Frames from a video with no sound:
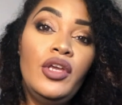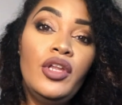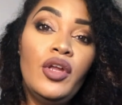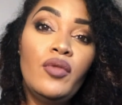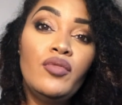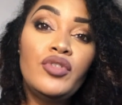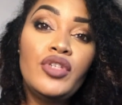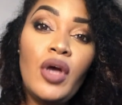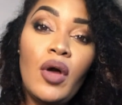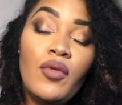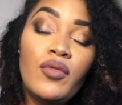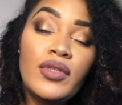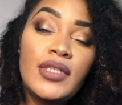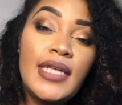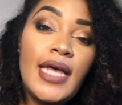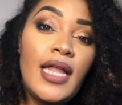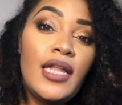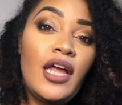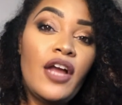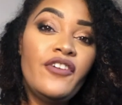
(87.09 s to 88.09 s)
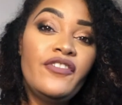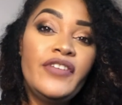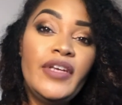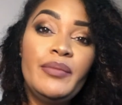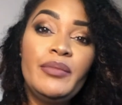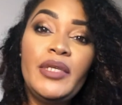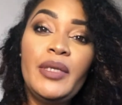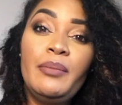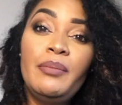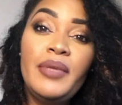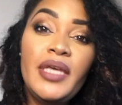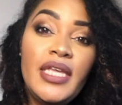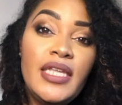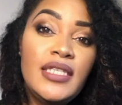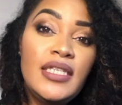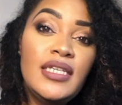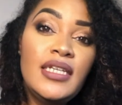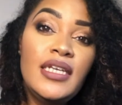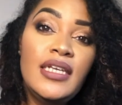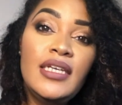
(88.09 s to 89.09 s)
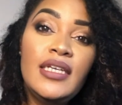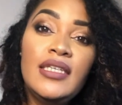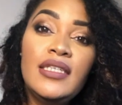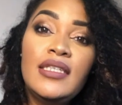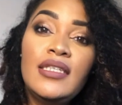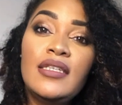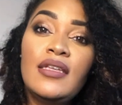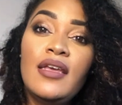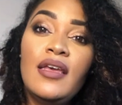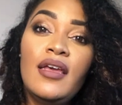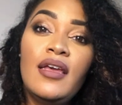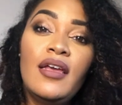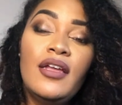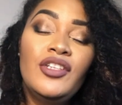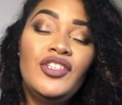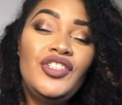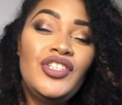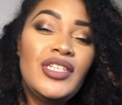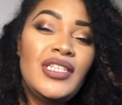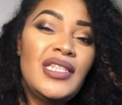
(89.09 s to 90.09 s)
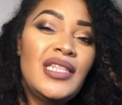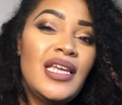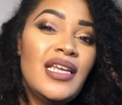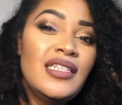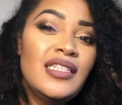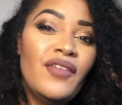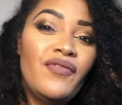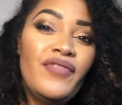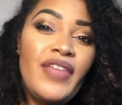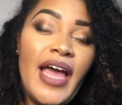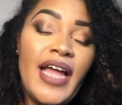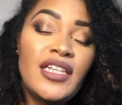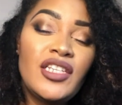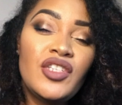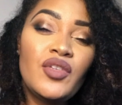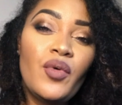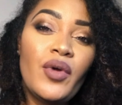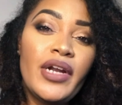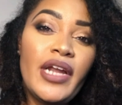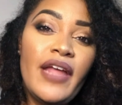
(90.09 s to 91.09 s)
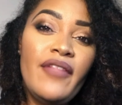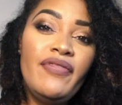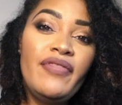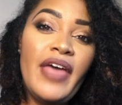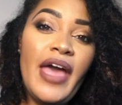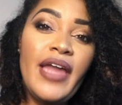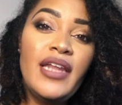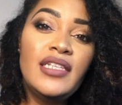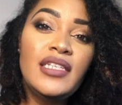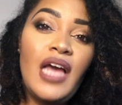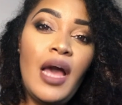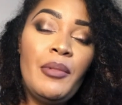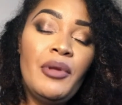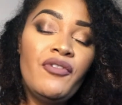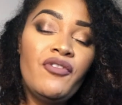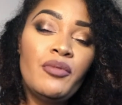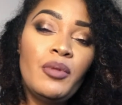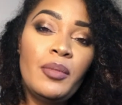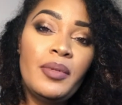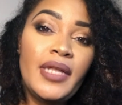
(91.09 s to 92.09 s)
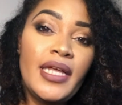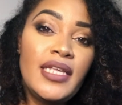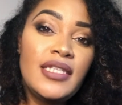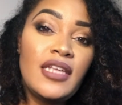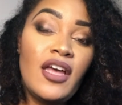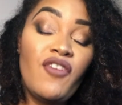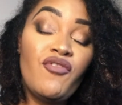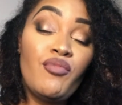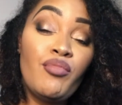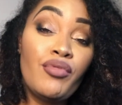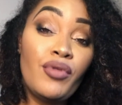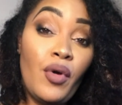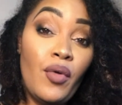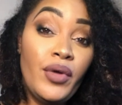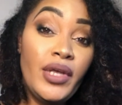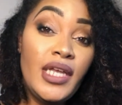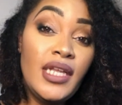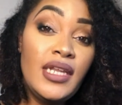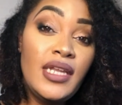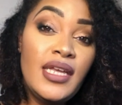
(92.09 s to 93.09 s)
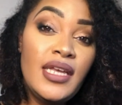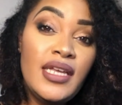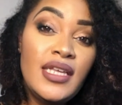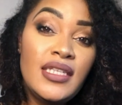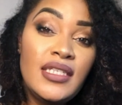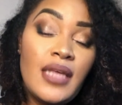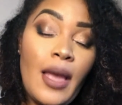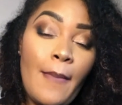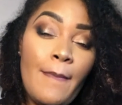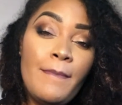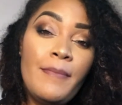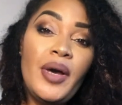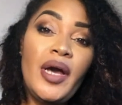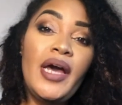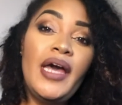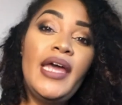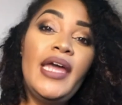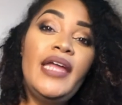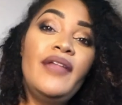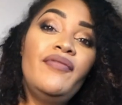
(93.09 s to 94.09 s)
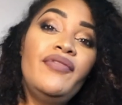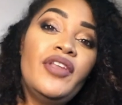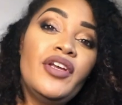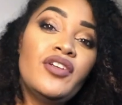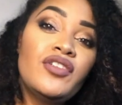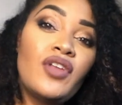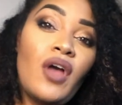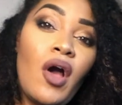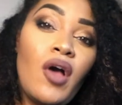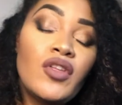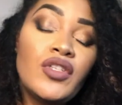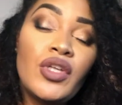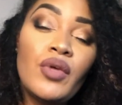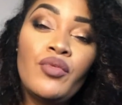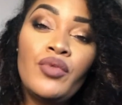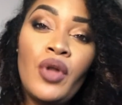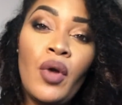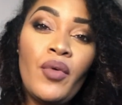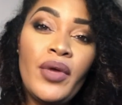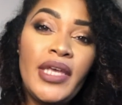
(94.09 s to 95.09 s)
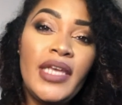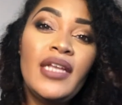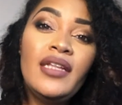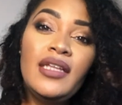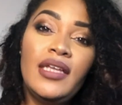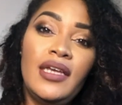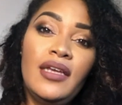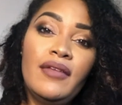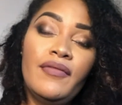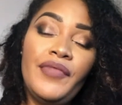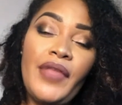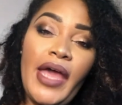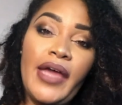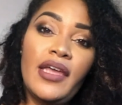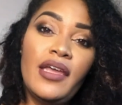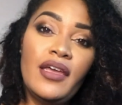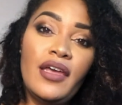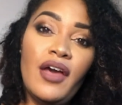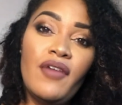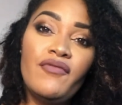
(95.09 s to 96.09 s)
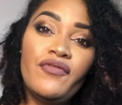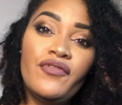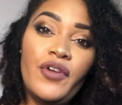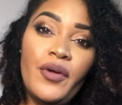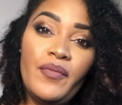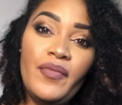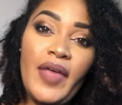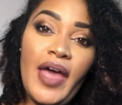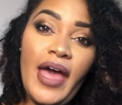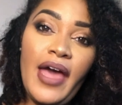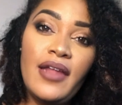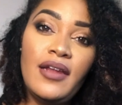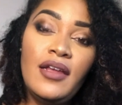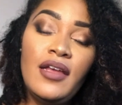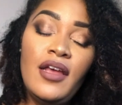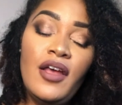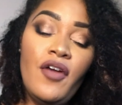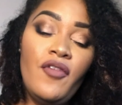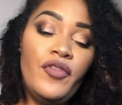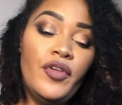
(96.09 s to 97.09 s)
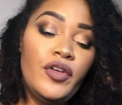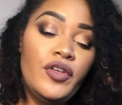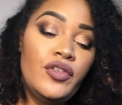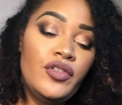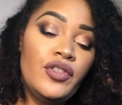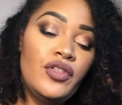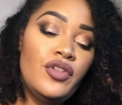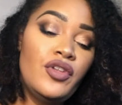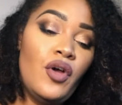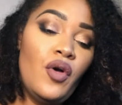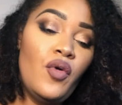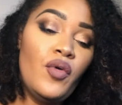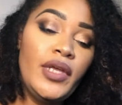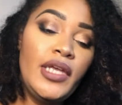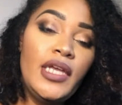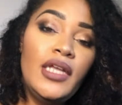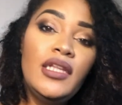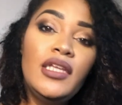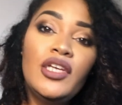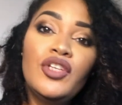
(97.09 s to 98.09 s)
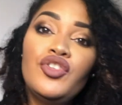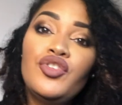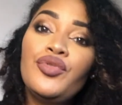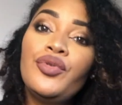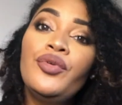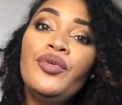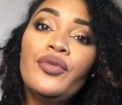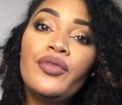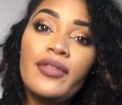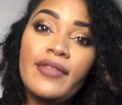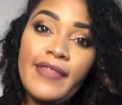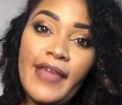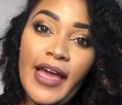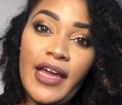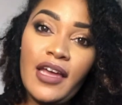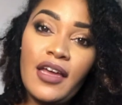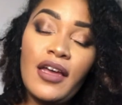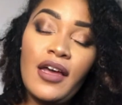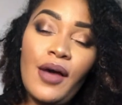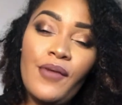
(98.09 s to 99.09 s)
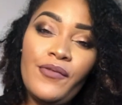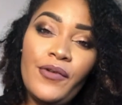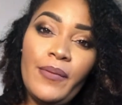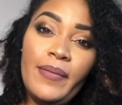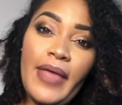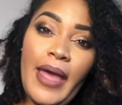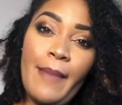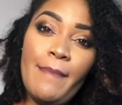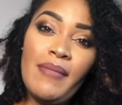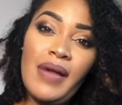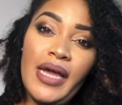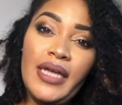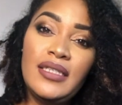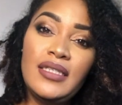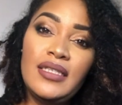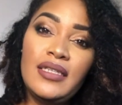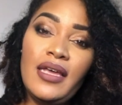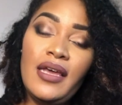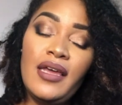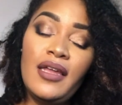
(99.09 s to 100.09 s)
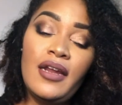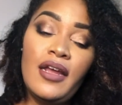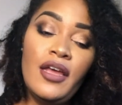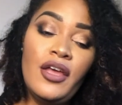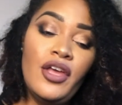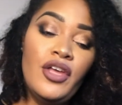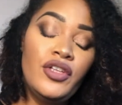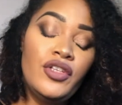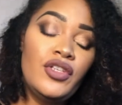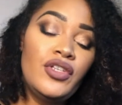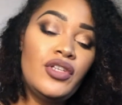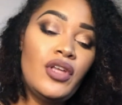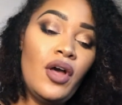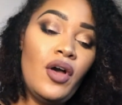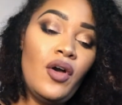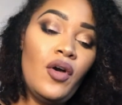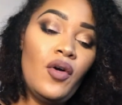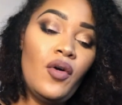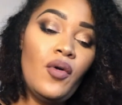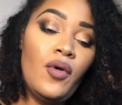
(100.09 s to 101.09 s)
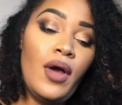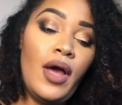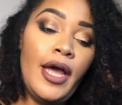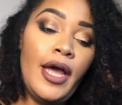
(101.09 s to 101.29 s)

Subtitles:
don't tell our family business, just things of that sort. And that is coming from a place of brokenness, but there's also no healing that can come from that. There's no healing and truth that can come from that mindset. So,